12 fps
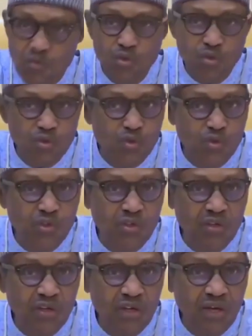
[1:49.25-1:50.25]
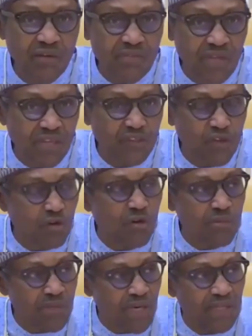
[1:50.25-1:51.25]
I think will soon have their
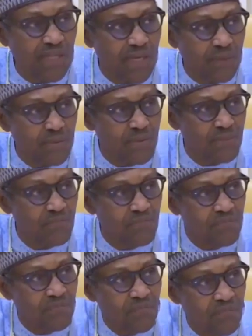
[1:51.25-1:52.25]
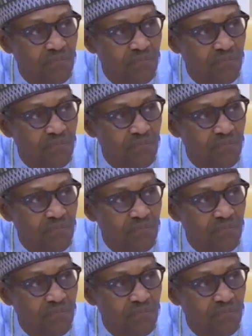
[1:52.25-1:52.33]
shock of their lives.